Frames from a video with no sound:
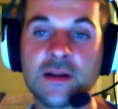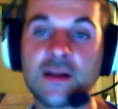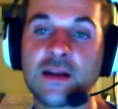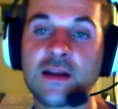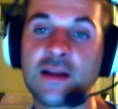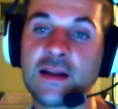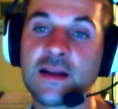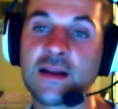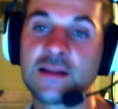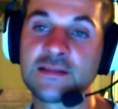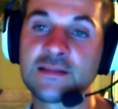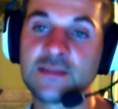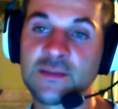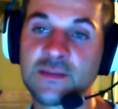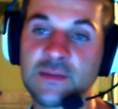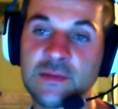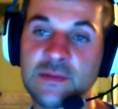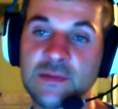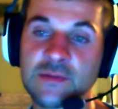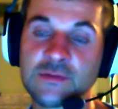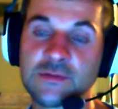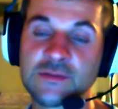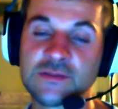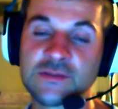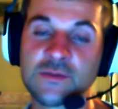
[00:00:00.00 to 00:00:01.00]
And some
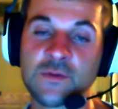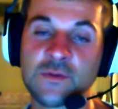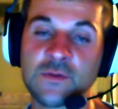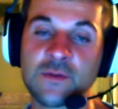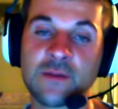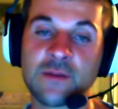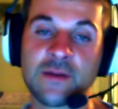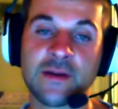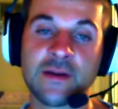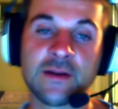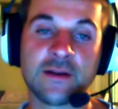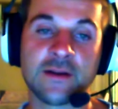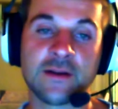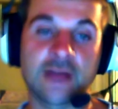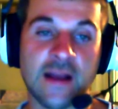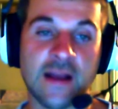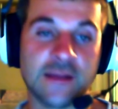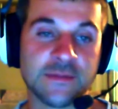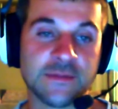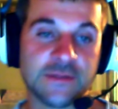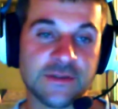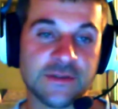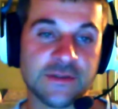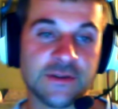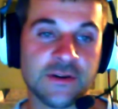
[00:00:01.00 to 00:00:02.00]
people just want a better
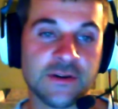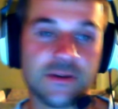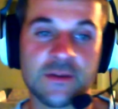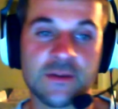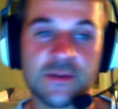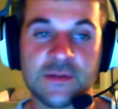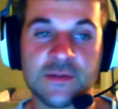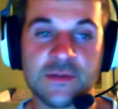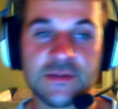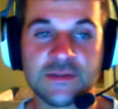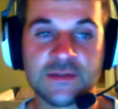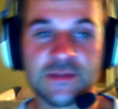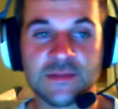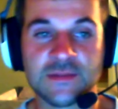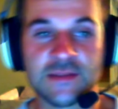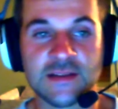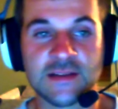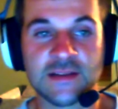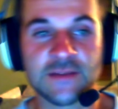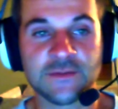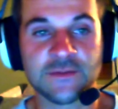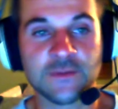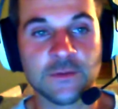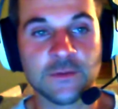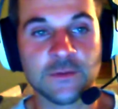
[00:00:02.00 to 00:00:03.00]
capture card, but there's some less
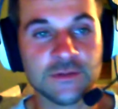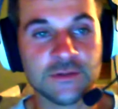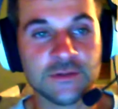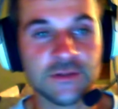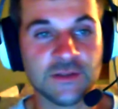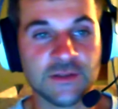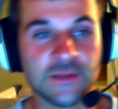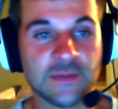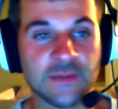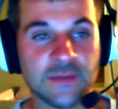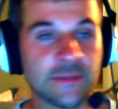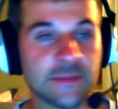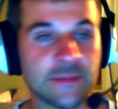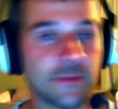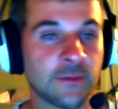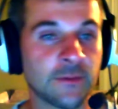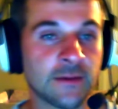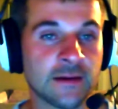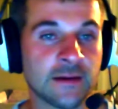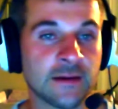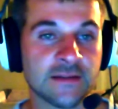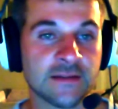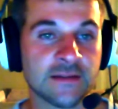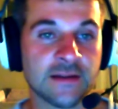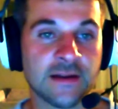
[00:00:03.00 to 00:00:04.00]
fortunate people
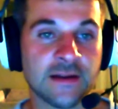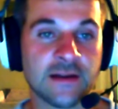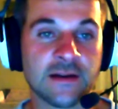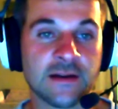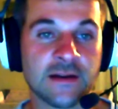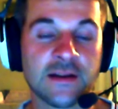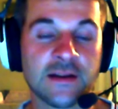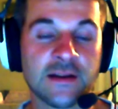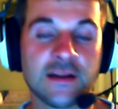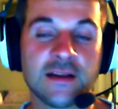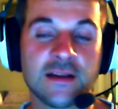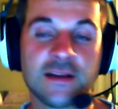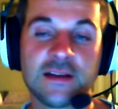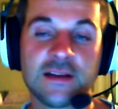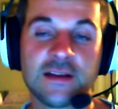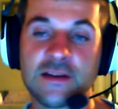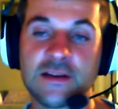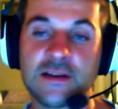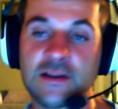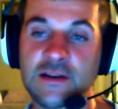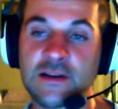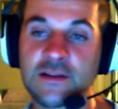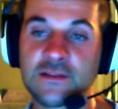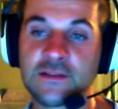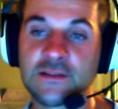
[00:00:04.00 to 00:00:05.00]
out there, you
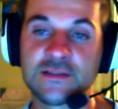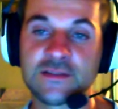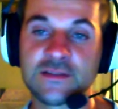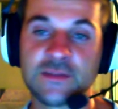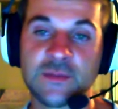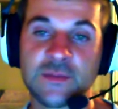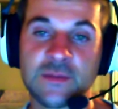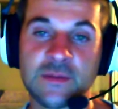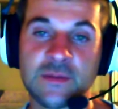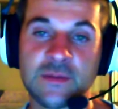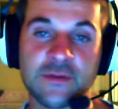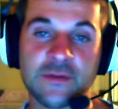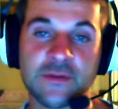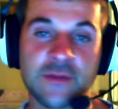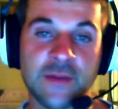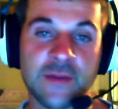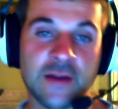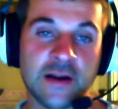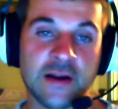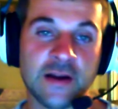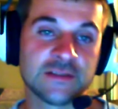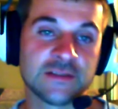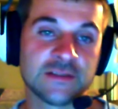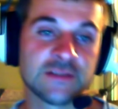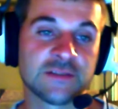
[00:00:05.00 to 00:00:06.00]
know, and there's some people their
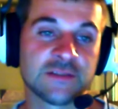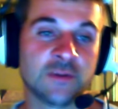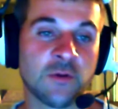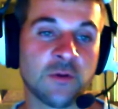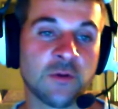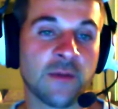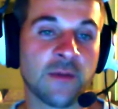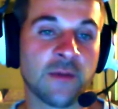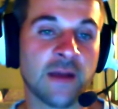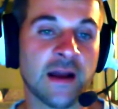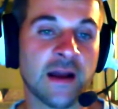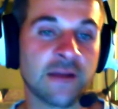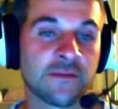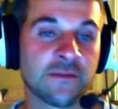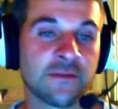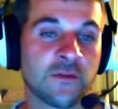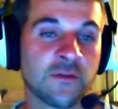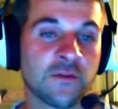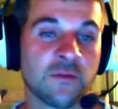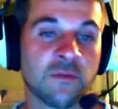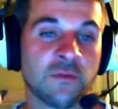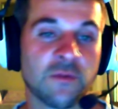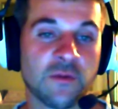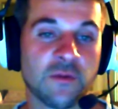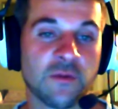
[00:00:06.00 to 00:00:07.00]
parents just won't buy it for
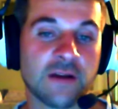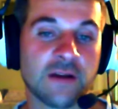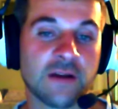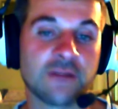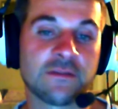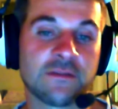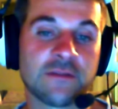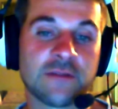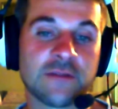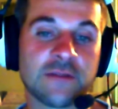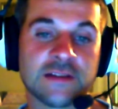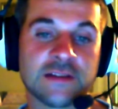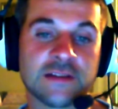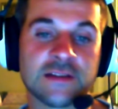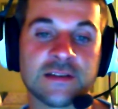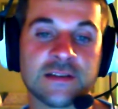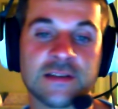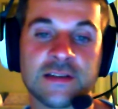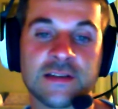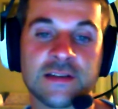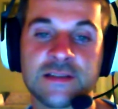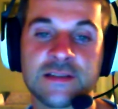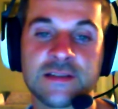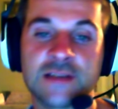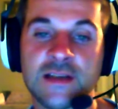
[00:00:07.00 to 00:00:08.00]
them or whatever the reason
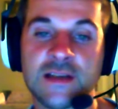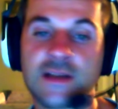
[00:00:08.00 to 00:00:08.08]
is.